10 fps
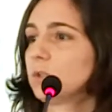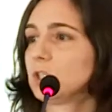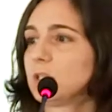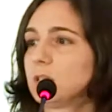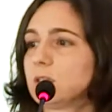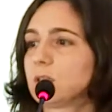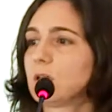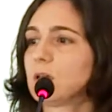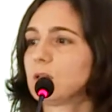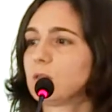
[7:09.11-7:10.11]
which is
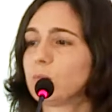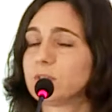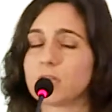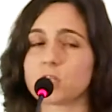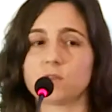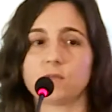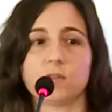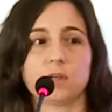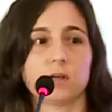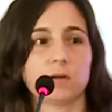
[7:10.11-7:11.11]
the potential
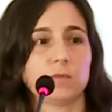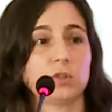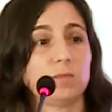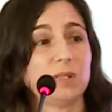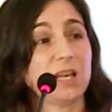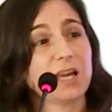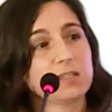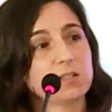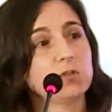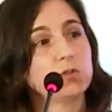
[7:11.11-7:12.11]
for them to be
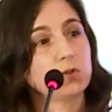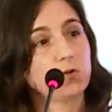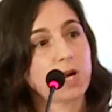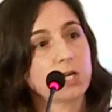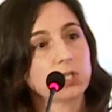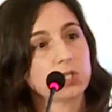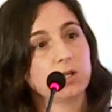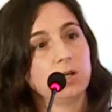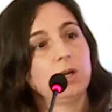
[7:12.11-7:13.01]
licensed to trash,